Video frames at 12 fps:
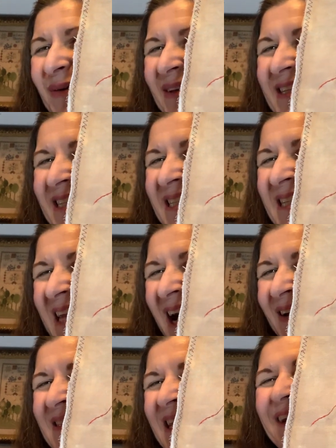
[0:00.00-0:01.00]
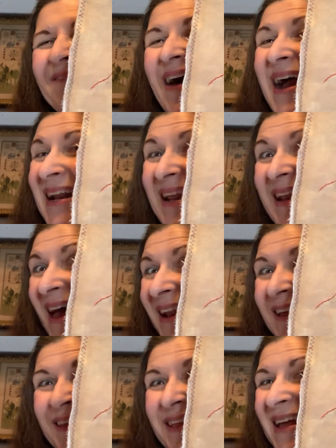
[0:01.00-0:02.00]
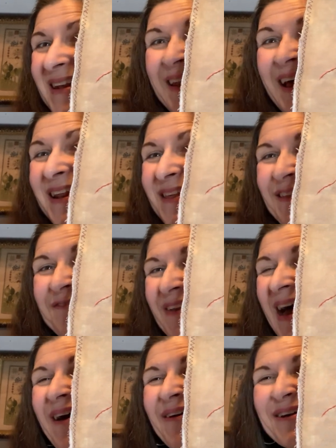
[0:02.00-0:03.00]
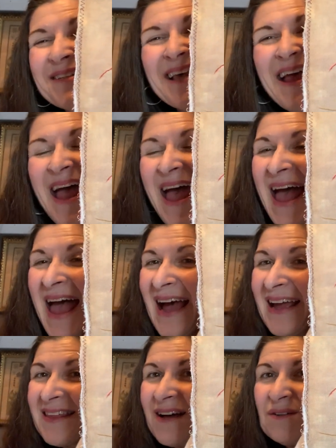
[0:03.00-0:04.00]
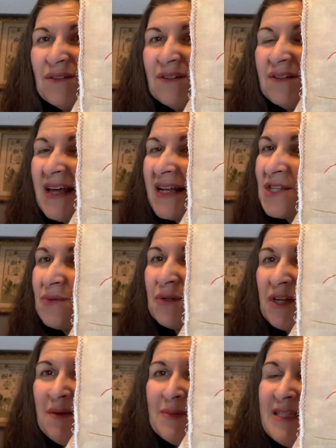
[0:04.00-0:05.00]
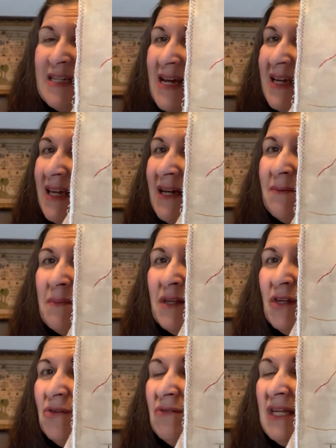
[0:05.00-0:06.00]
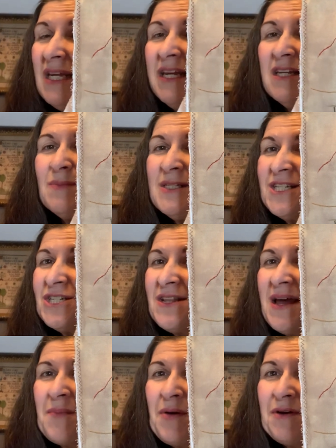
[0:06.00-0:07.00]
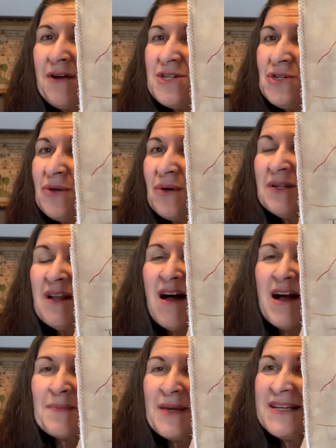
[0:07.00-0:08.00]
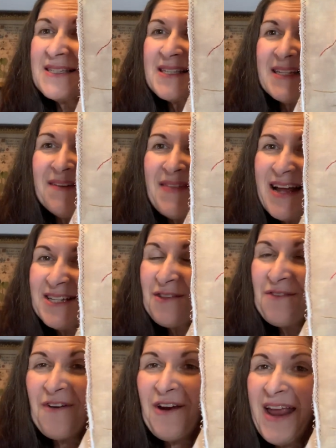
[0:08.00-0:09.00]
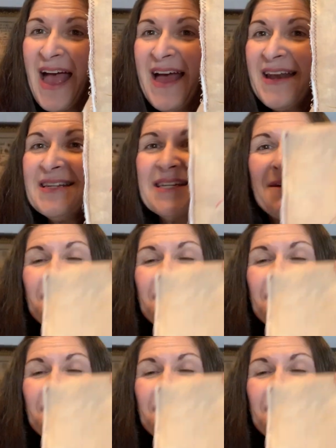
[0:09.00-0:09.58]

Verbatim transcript: was just the outside vine and none of, none of the flowers. I thought, oh, that's a rookie mistake, Kim. You need to be stitching that border as you go along because to leave that till the very end,